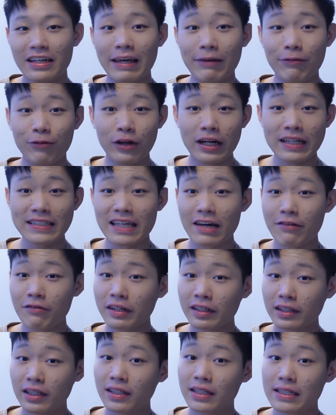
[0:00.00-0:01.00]
If you guys
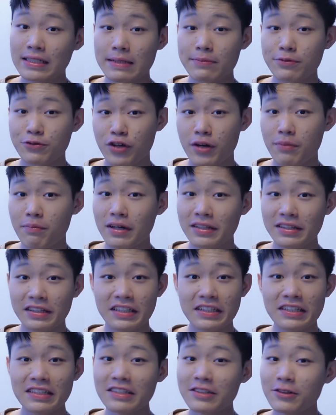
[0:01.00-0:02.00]
haven't clicked the subscribe
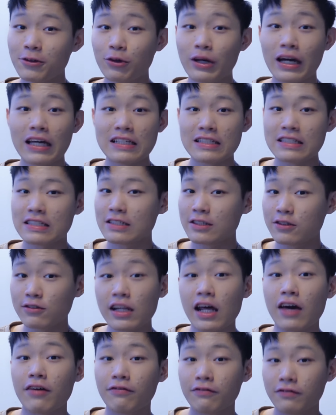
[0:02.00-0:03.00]
button, you guys still
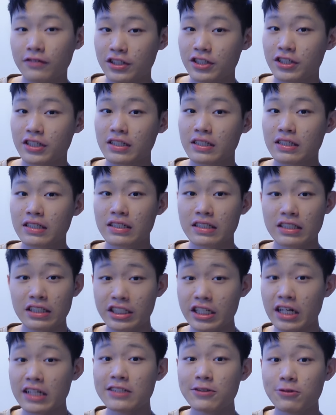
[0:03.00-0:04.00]
have a
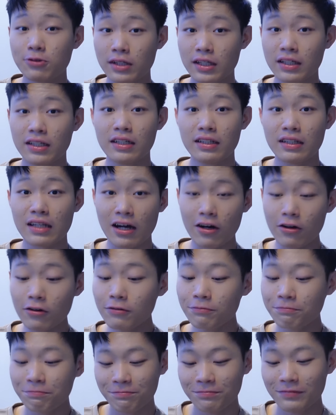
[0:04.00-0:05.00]
chance to click it
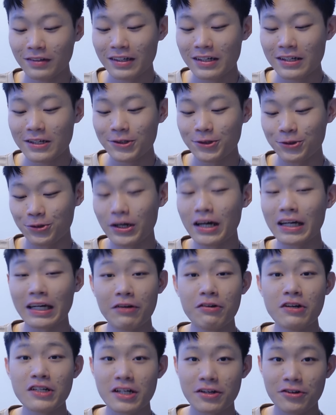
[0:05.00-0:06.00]
now, so that I
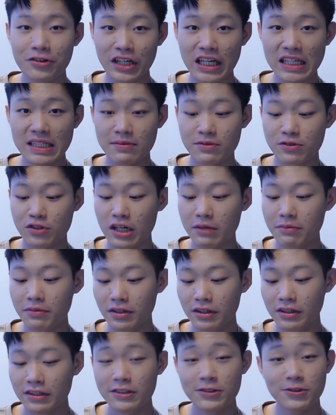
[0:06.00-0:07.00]
can reach 100k
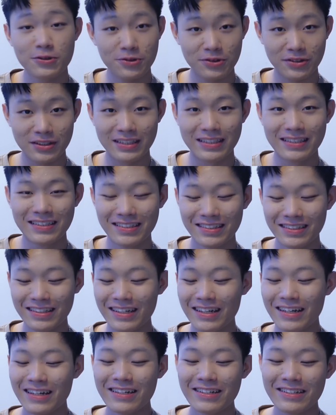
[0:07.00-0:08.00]
subscriber soon.
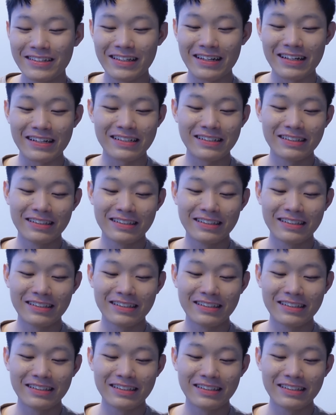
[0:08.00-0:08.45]
Yeah.